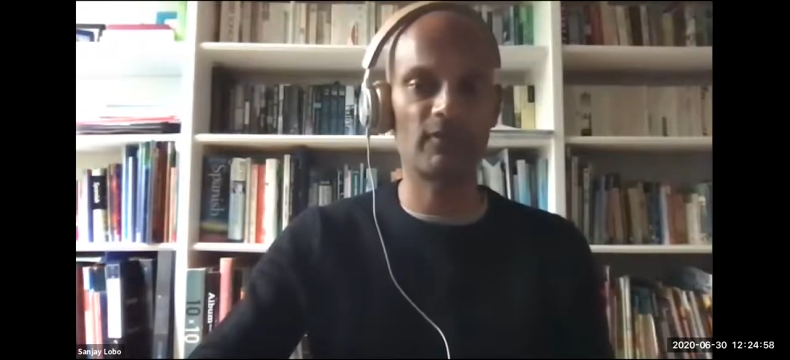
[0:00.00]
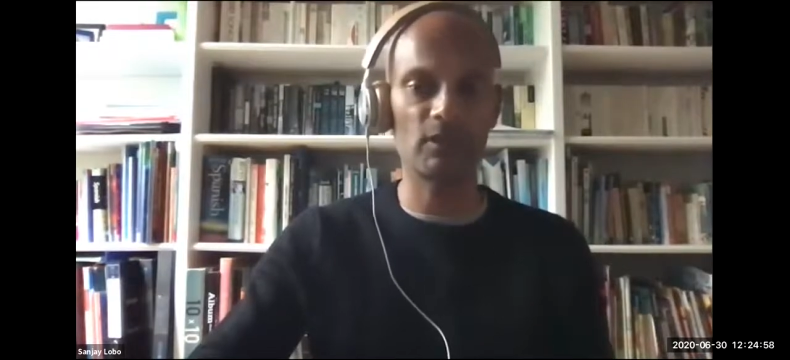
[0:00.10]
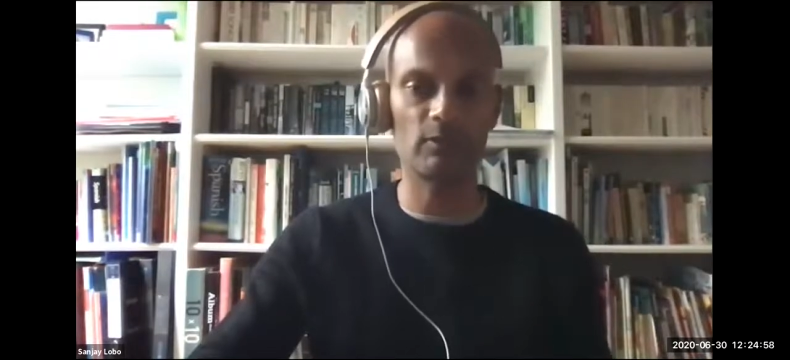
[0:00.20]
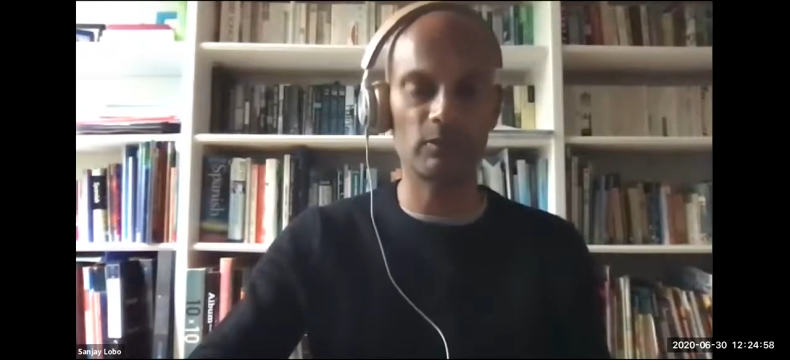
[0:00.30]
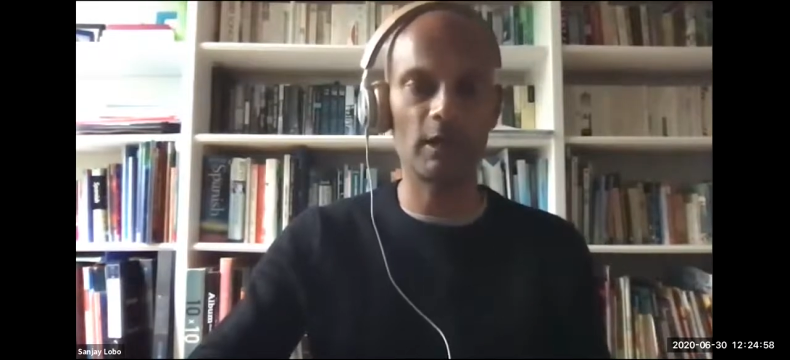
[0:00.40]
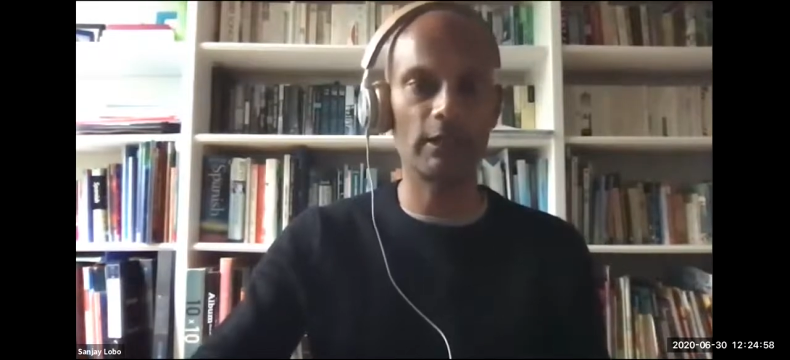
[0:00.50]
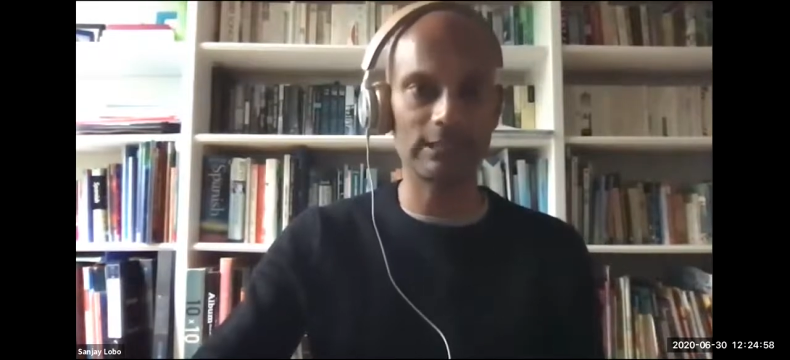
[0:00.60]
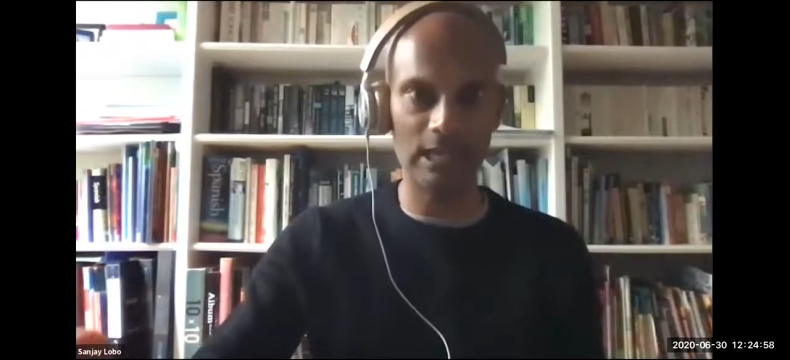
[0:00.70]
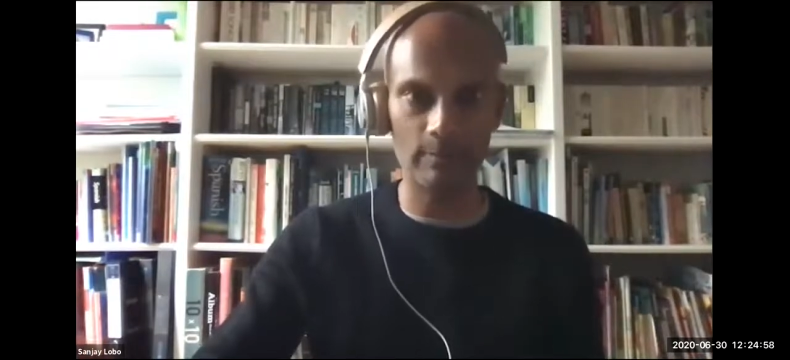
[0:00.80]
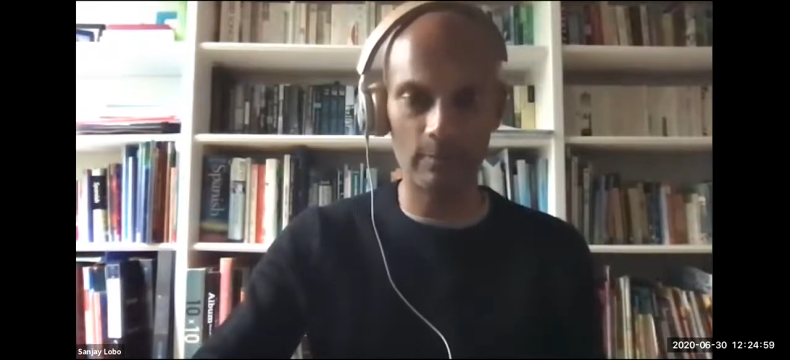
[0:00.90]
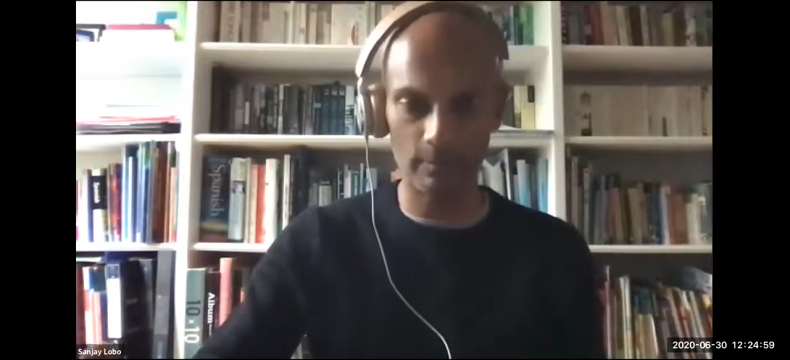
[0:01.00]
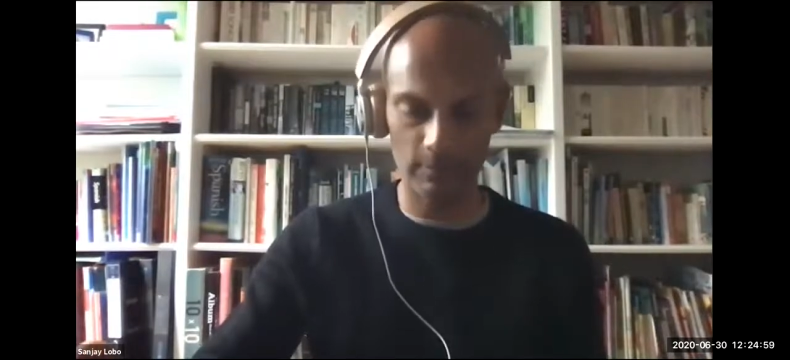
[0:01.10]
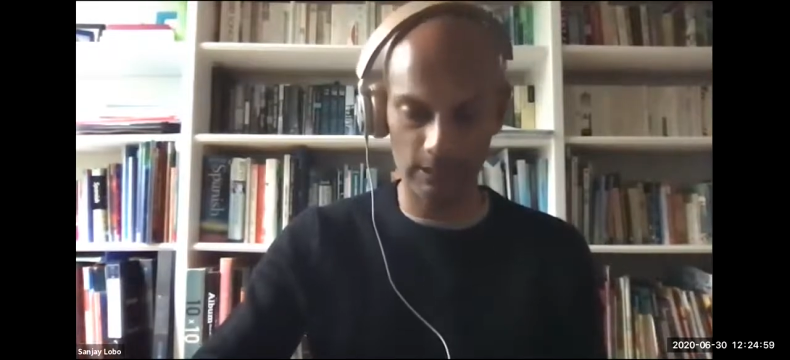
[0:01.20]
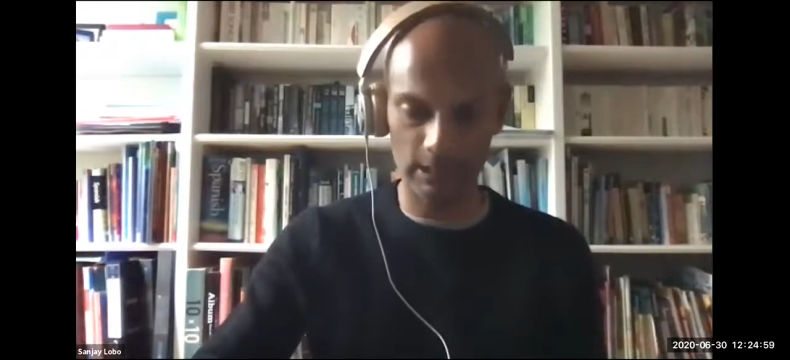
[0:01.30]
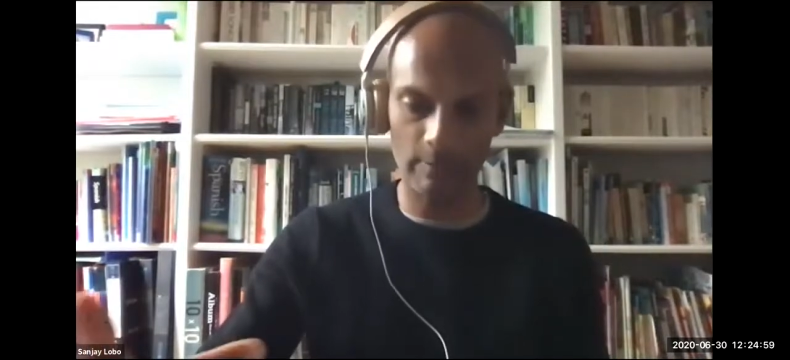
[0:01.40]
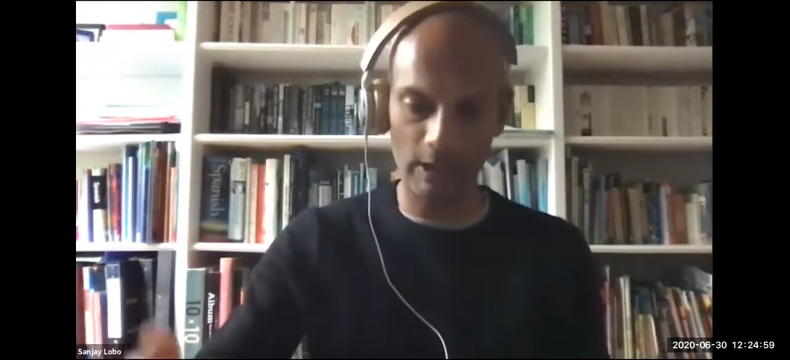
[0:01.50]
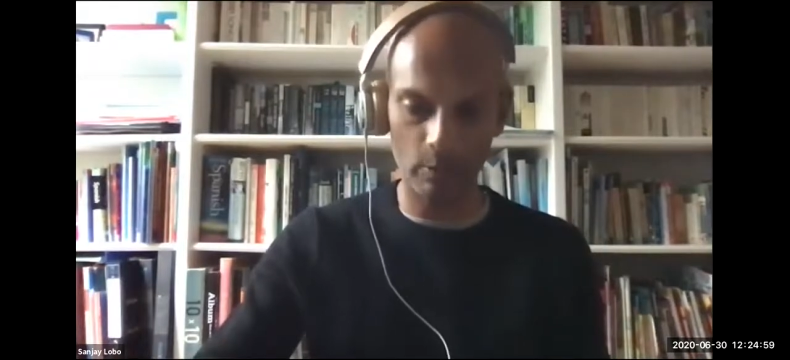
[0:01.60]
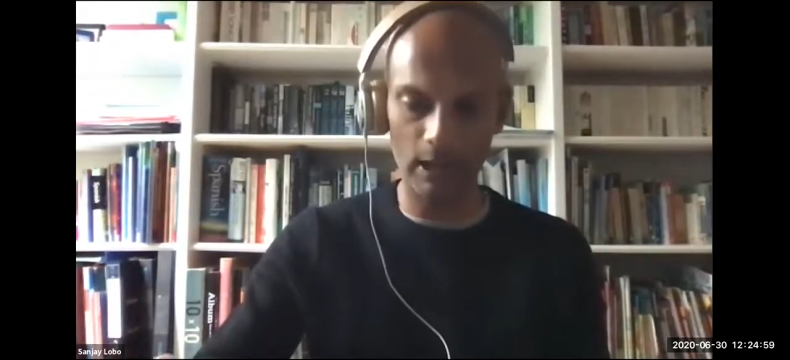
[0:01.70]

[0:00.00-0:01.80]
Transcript: volume of demand that's come our